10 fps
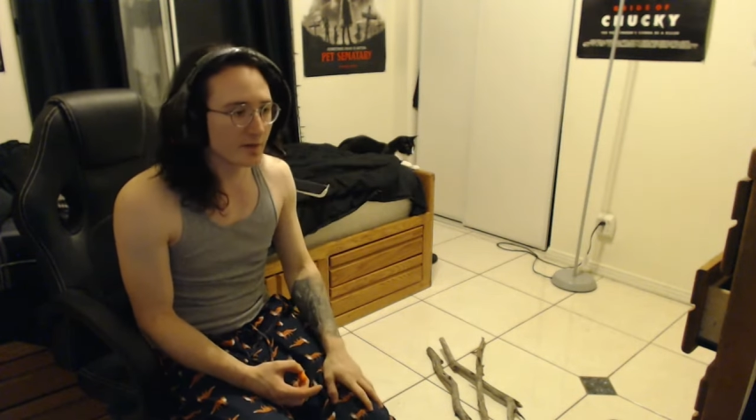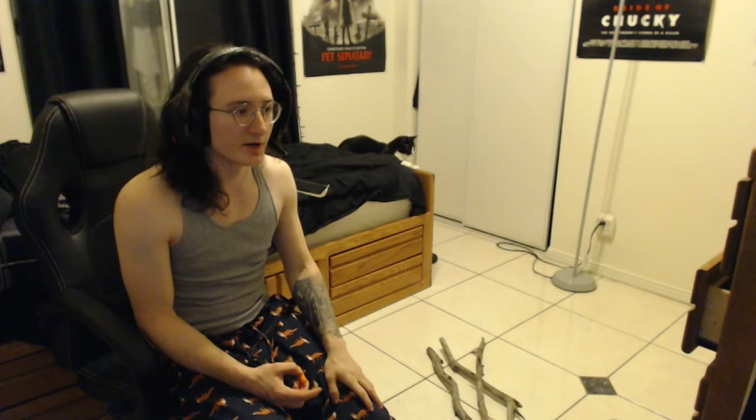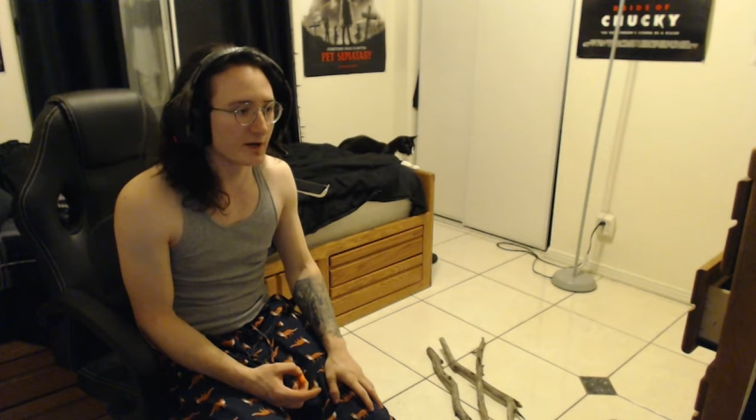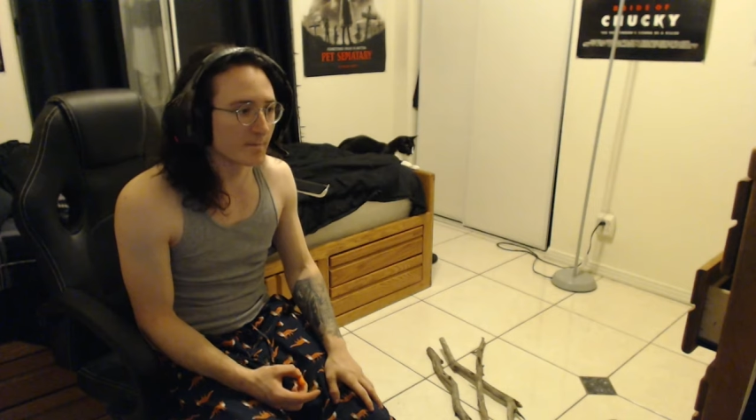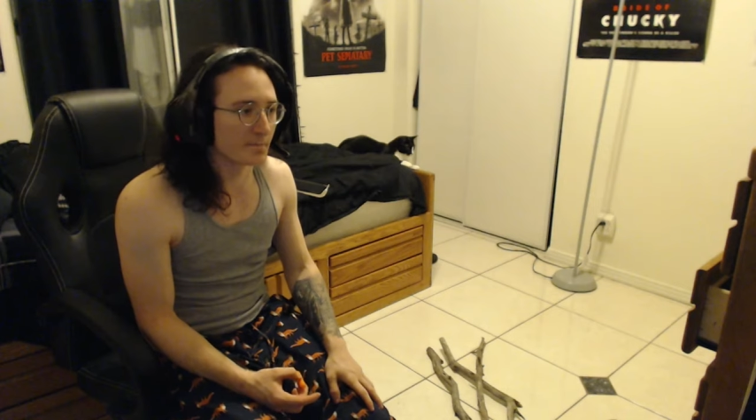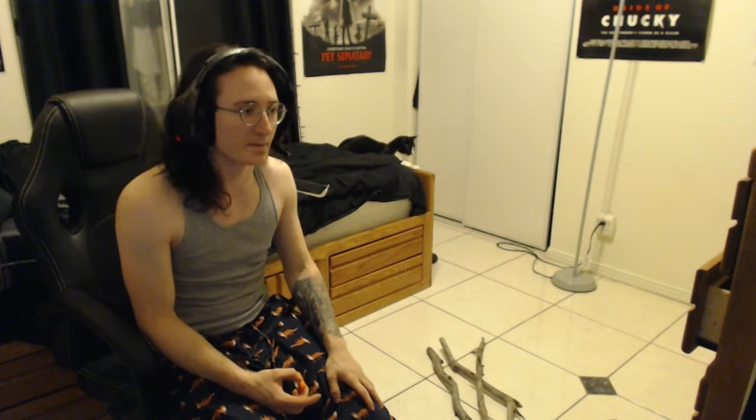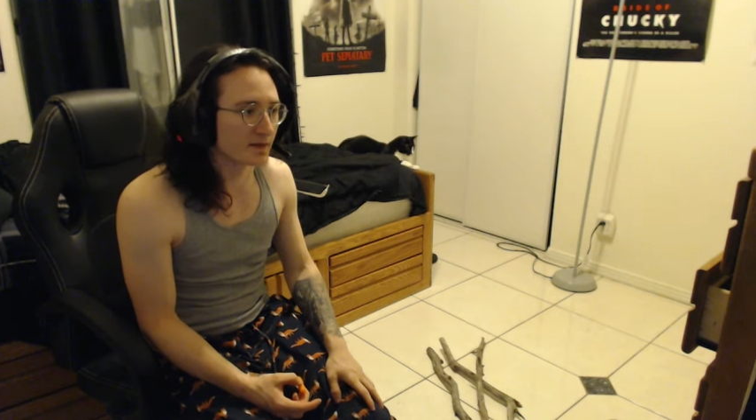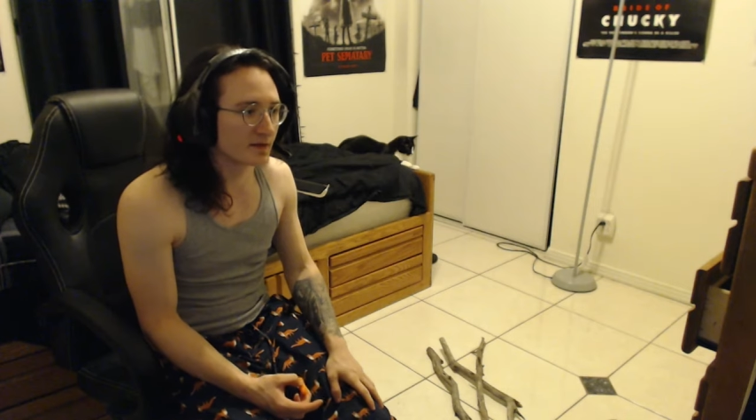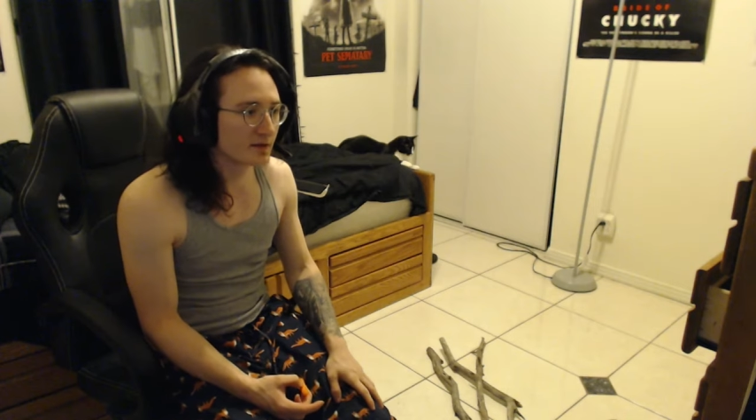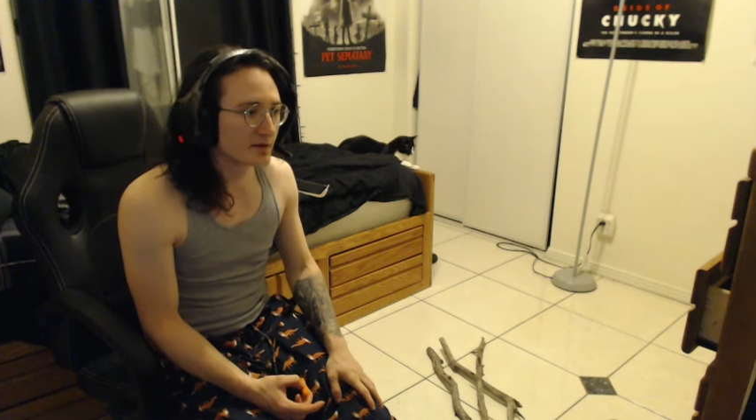
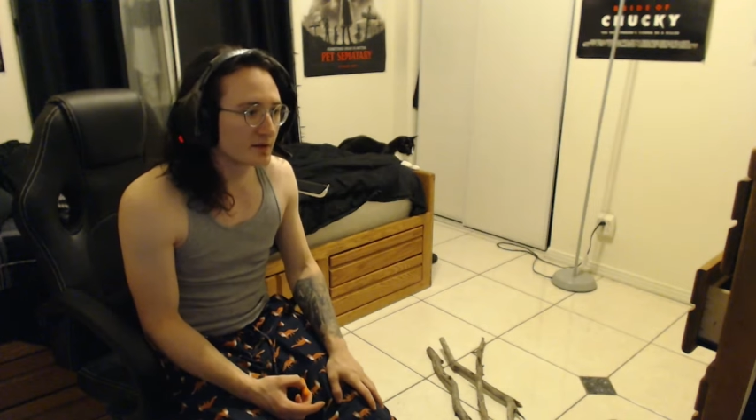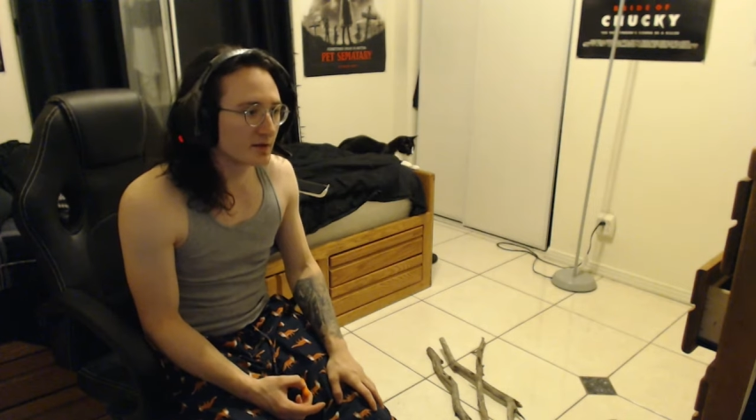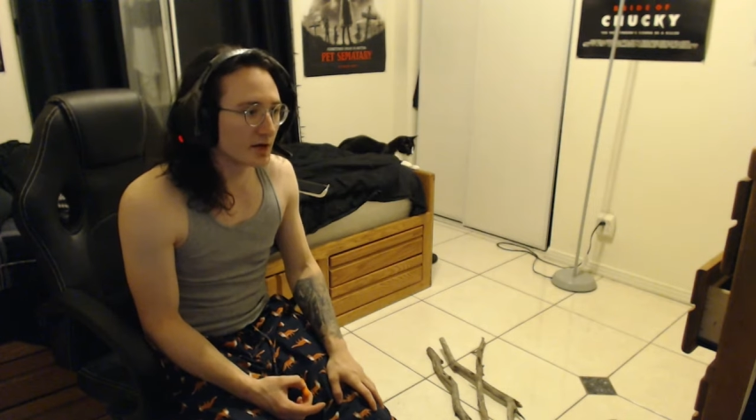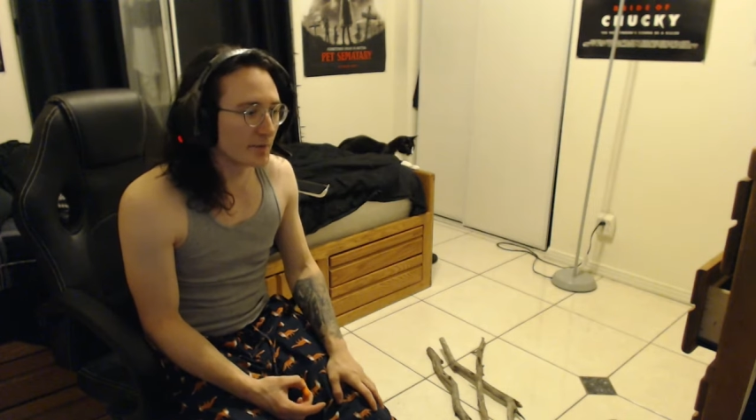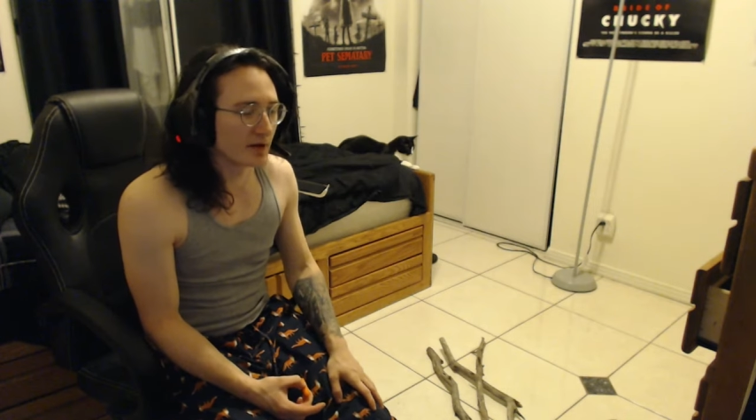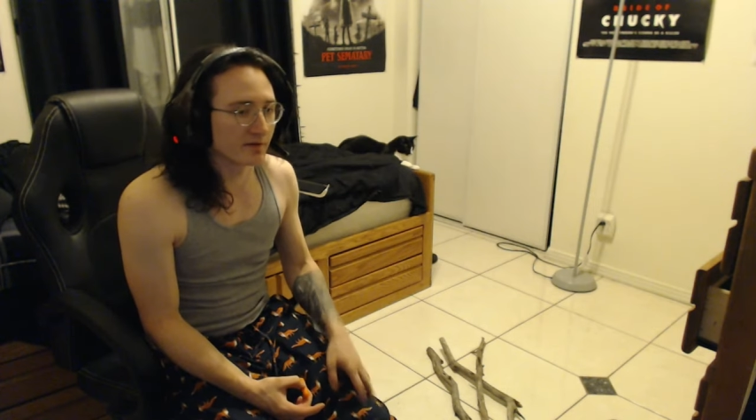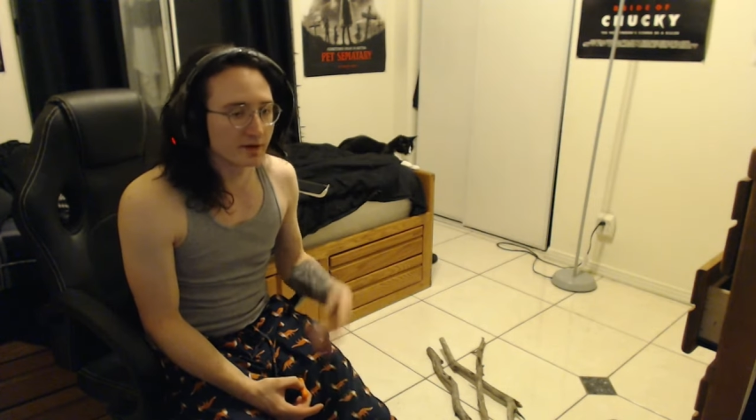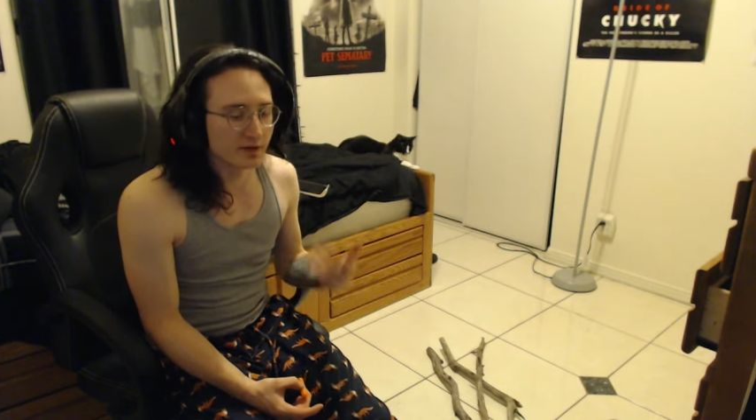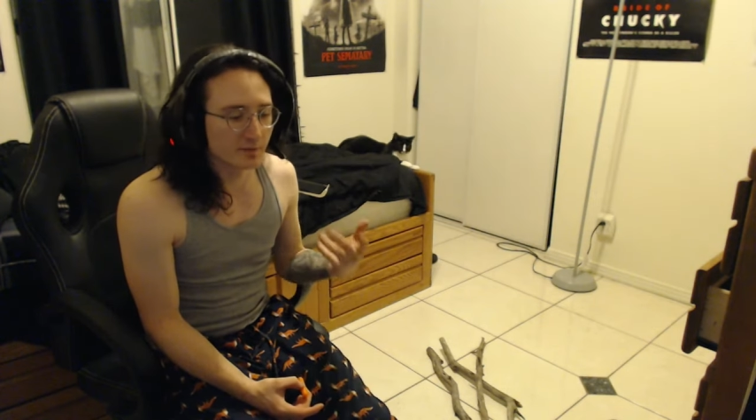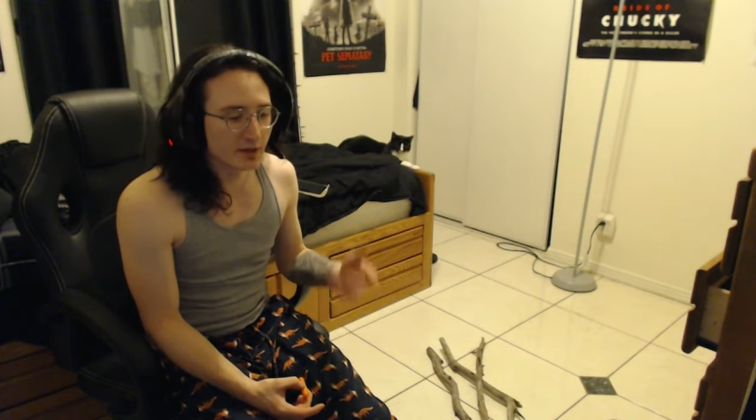I'm not a
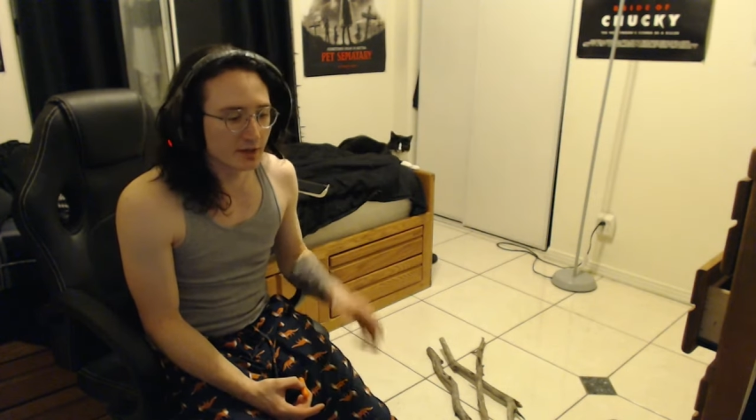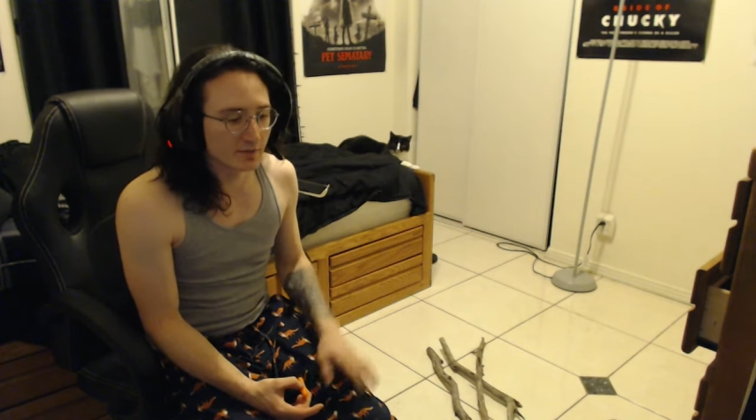vegan by any